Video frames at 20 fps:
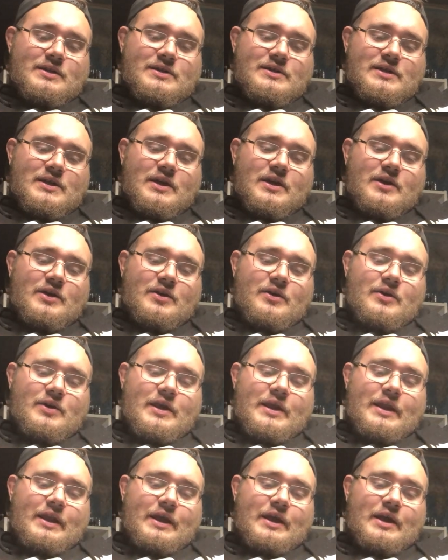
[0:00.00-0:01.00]
So,
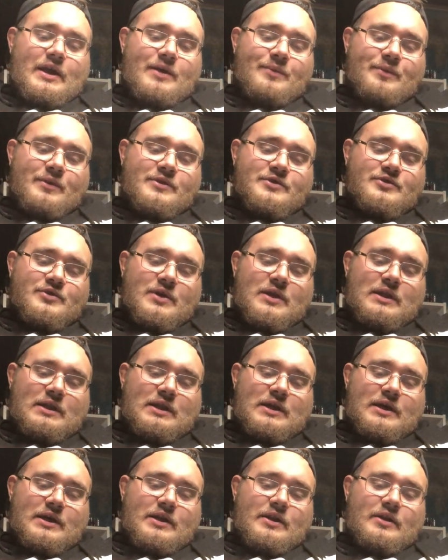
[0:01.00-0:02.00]
and I am gonna draw a
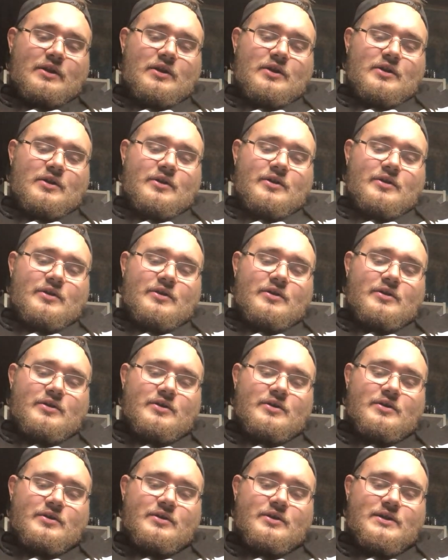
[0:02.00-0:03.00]
line here.
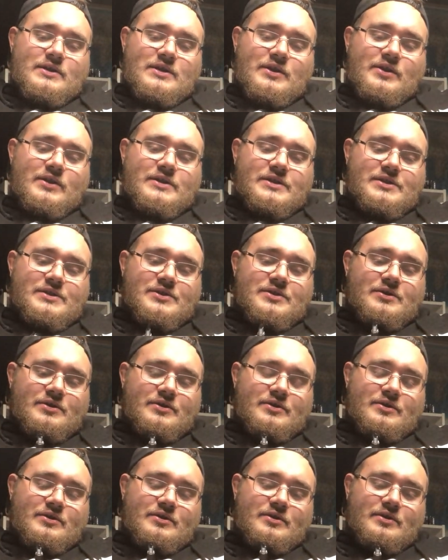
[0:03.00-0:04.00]
So this is,
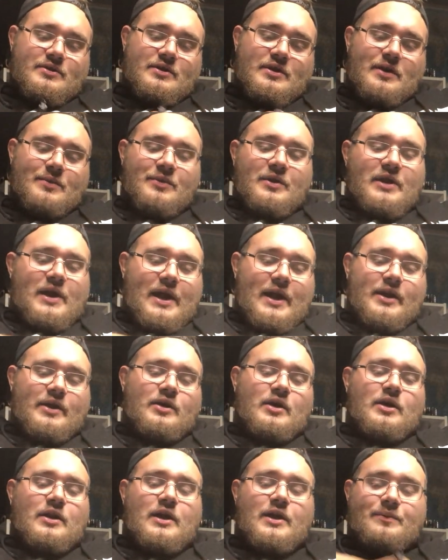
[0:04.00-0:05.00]
I'm gonna add
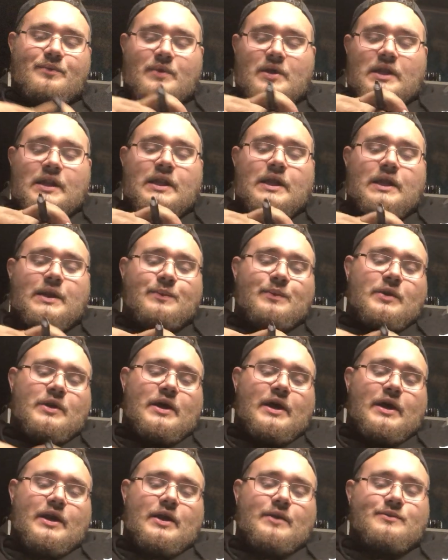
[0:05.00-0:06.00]
it all up, and then I'm
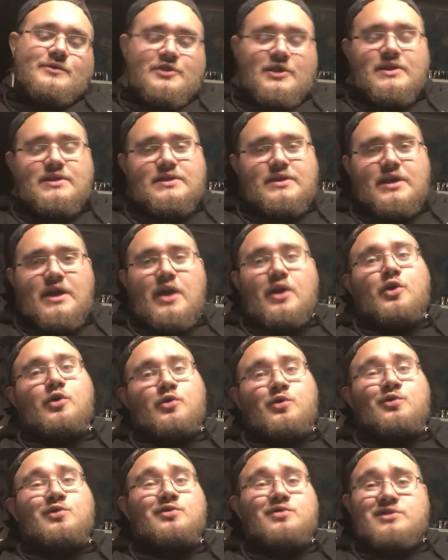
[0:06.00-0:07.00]
gonna add up just the
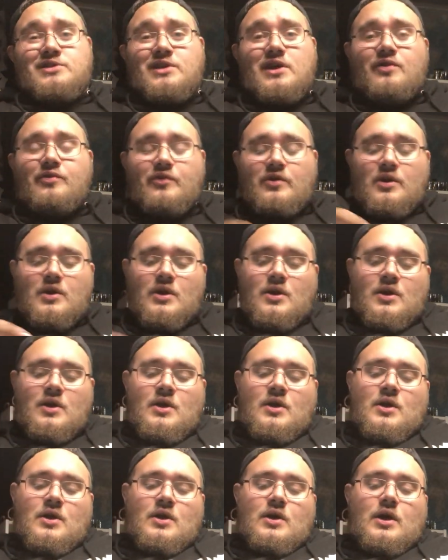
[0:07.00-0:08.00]
intercooler stuff.
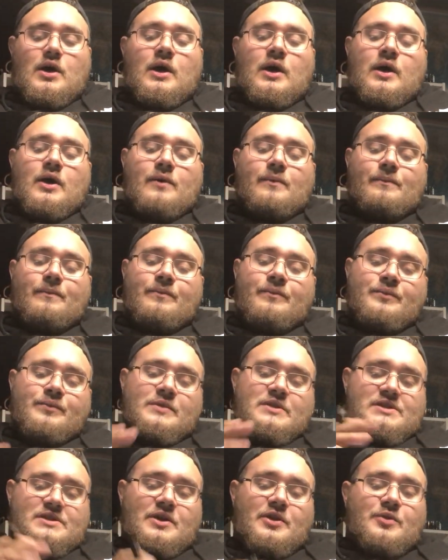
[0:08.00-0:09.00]

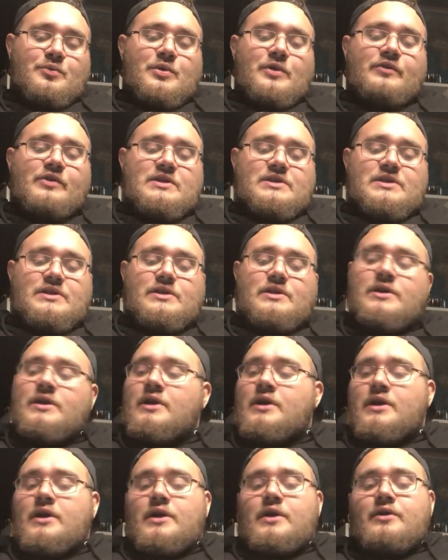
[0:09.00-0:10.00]
So the PVC
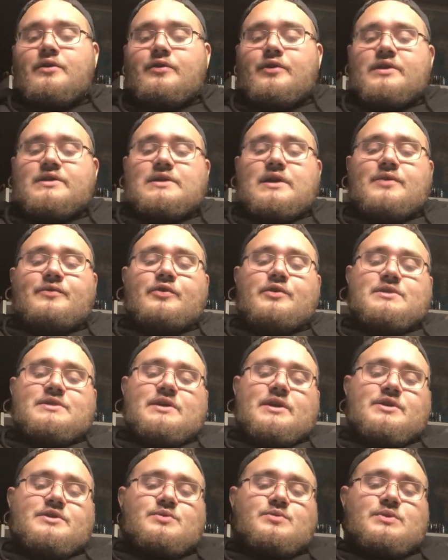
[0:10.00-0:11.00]
for a 10-foot
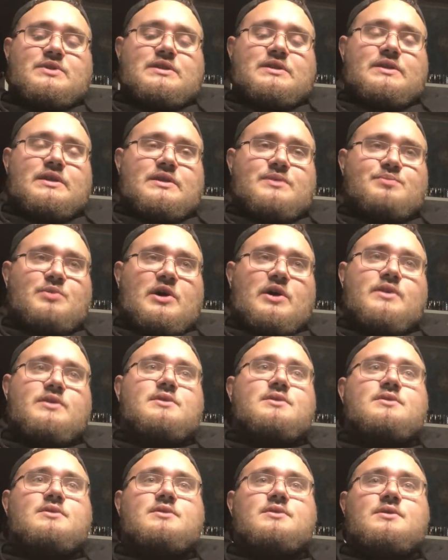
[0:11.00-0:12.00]
section was
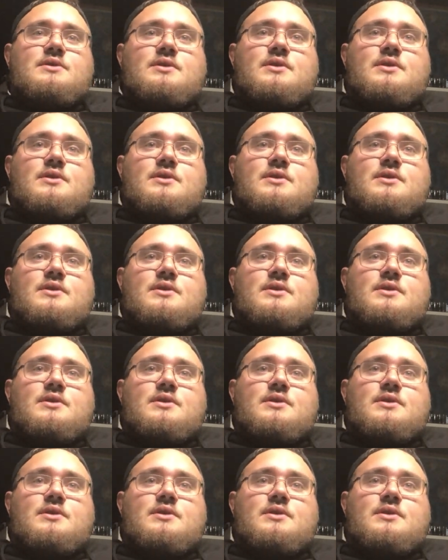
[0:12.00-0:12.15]
$6.